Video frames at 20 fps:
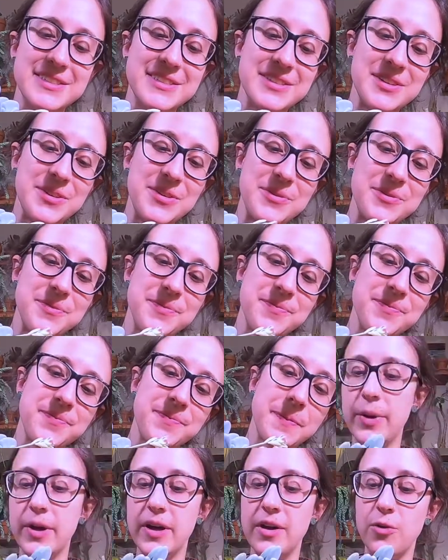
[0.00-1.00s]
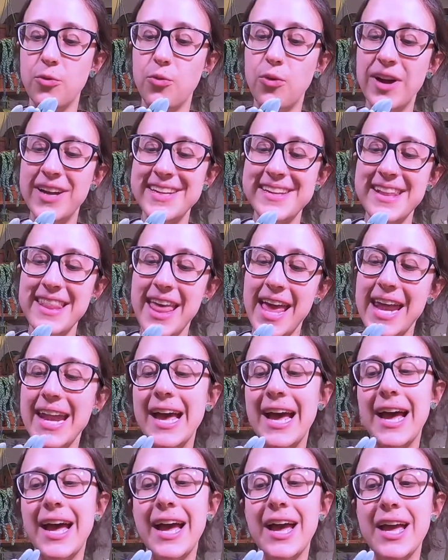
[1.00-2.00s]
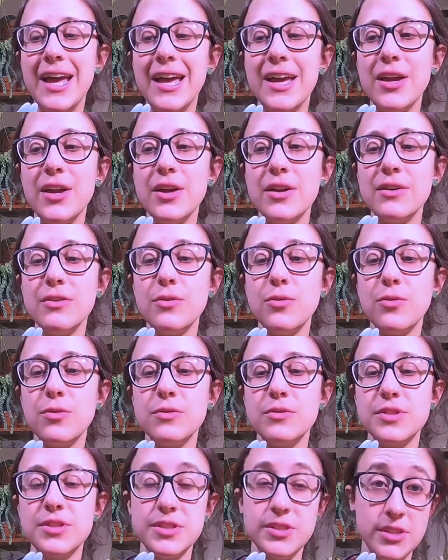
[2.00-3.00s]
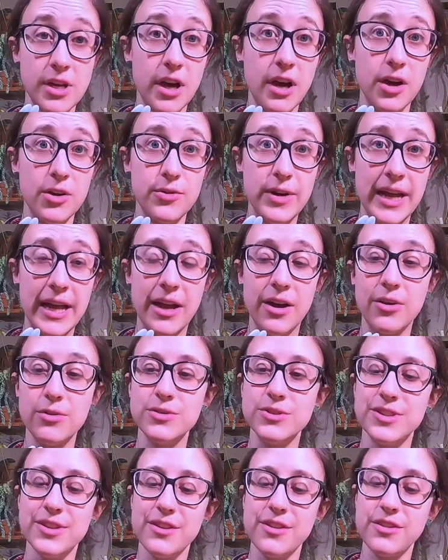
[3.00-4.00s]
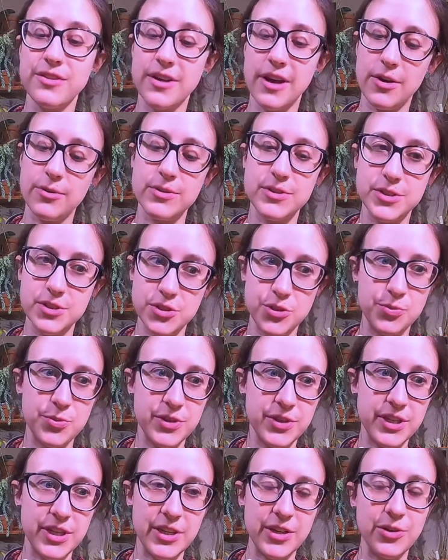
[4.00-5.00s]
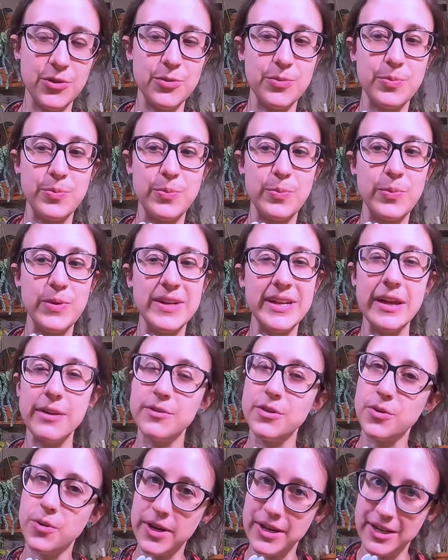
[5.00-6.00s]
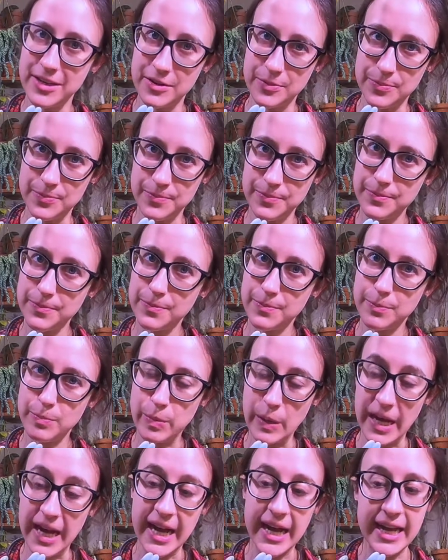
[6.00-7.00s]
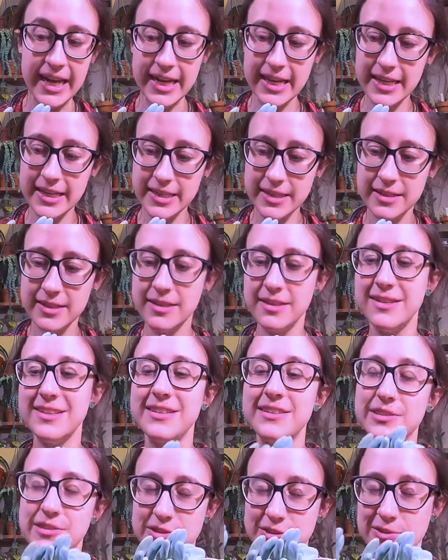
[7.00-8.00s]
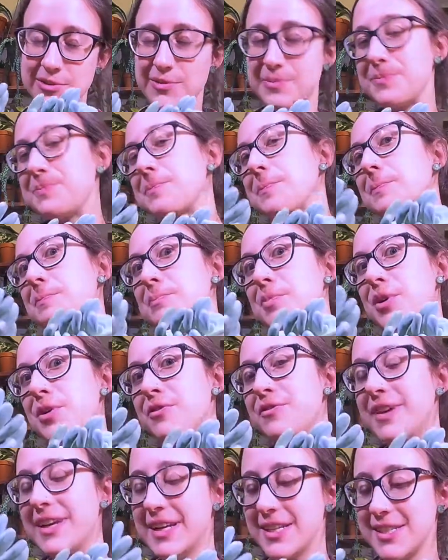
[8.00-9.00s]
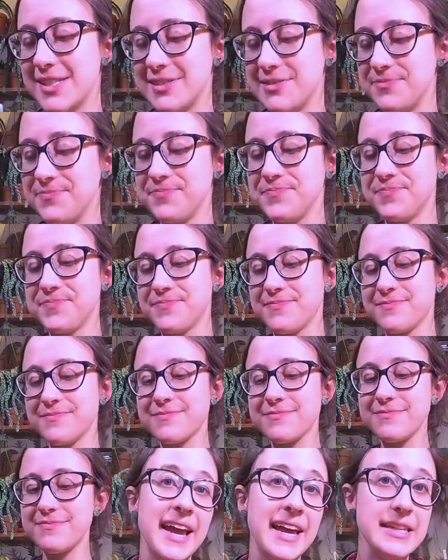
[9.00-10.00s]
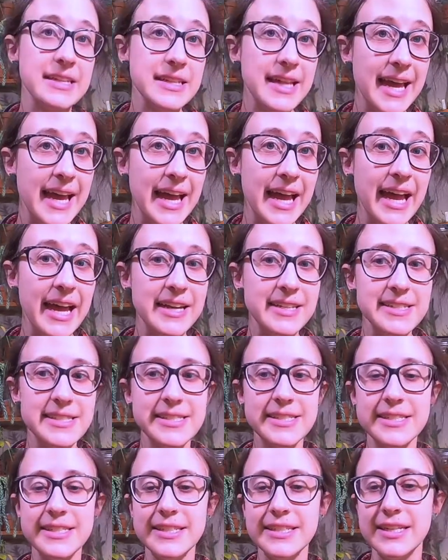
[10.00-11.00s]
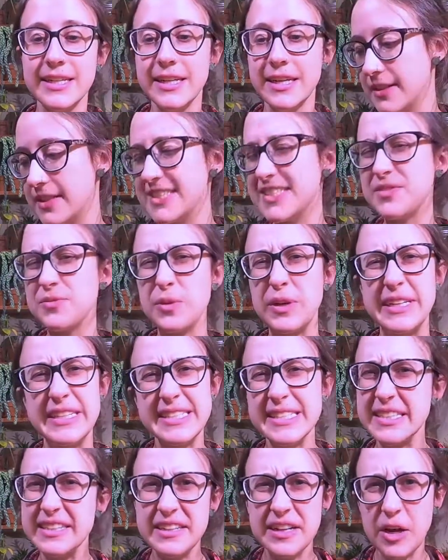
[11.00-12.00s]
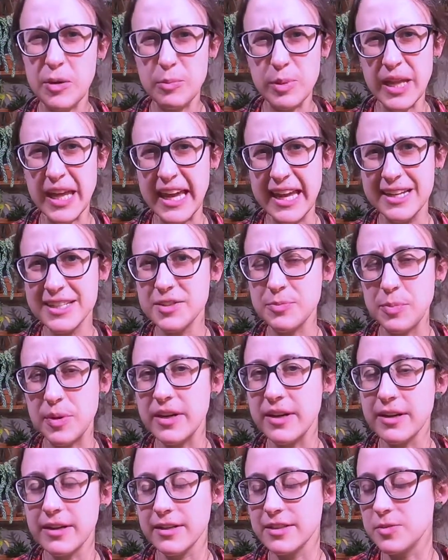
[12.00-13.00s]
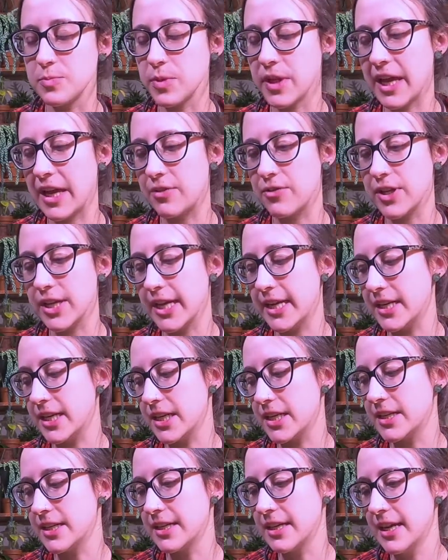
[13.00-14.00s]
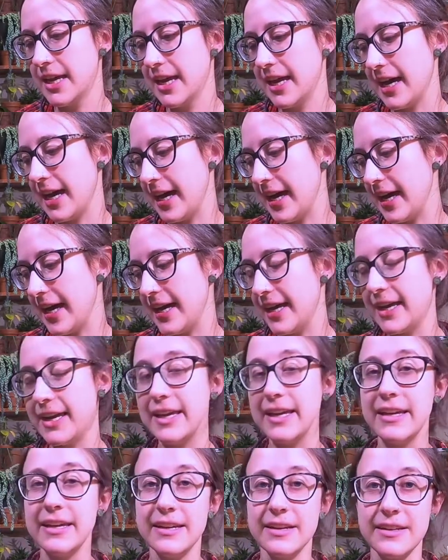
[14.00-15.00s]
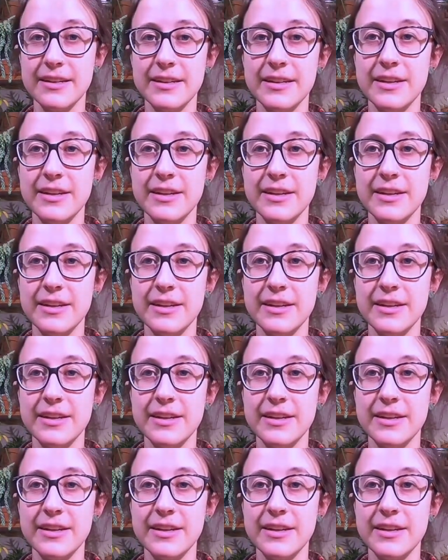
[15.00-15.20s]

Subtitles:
So, but one that I saw around, thought was super cute, but never wanted to buy, so perfect. And last, this one isn't a plant, but it is plant related. I